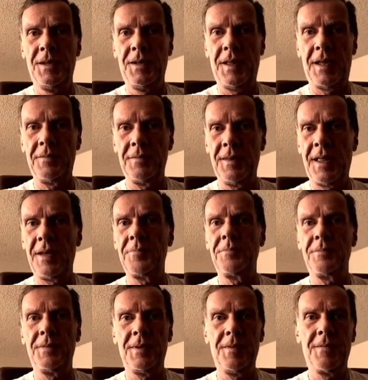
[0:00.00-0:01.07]

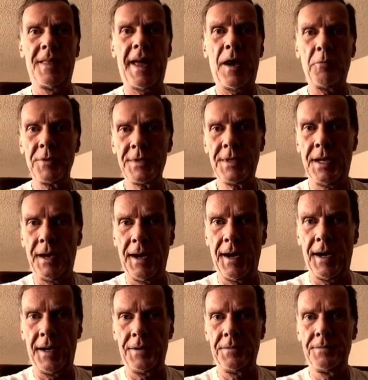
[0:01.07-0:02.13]
That was
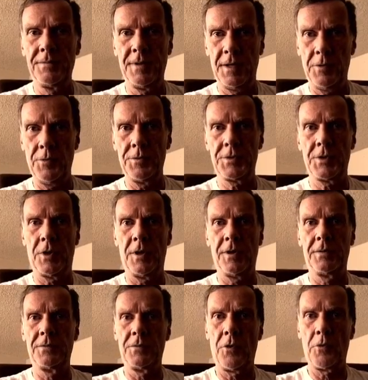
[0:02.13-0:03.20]
God that you saw
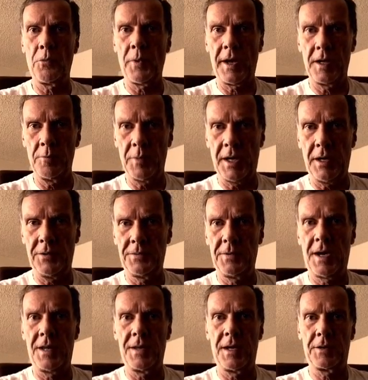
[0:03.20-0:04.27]
or read about
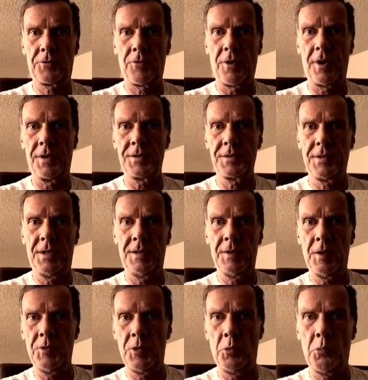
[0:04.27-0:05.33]
on that cross, in
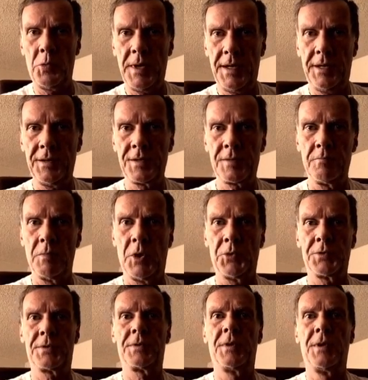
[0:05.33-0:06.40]
the weakest and
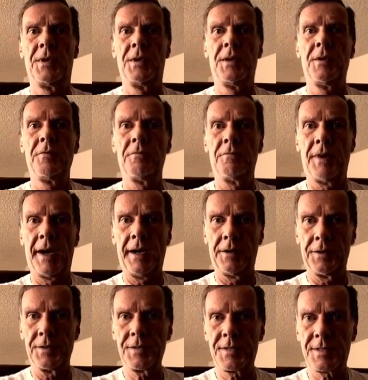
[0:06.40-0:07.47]
most
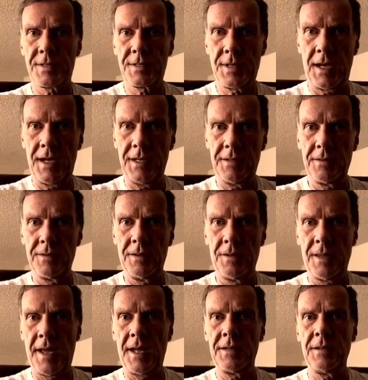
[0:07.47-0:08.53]
vilest state.
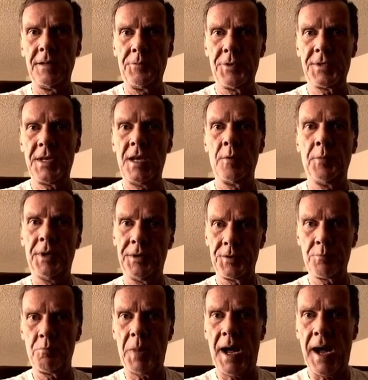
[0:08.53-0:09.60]
And that was him in his
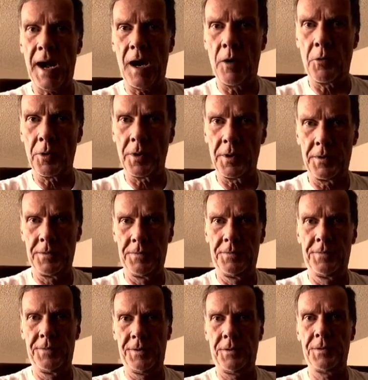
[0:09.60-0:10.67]
power
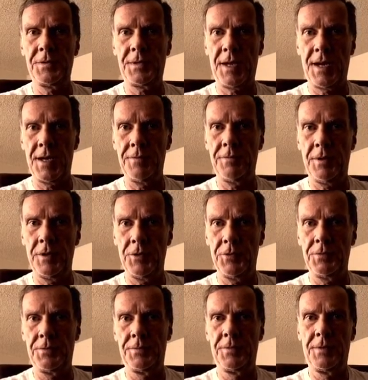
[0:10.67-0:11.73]
to save you,
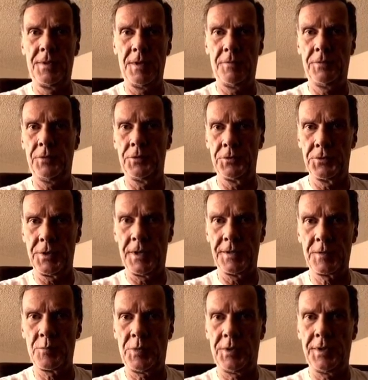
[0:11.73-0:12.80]
if you'll
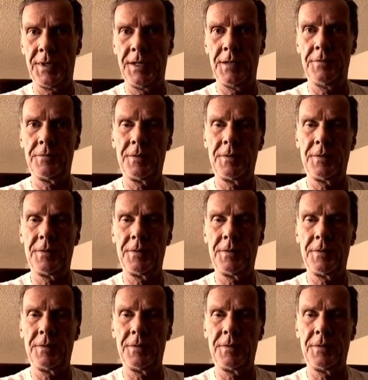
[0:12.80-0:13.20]
just believe.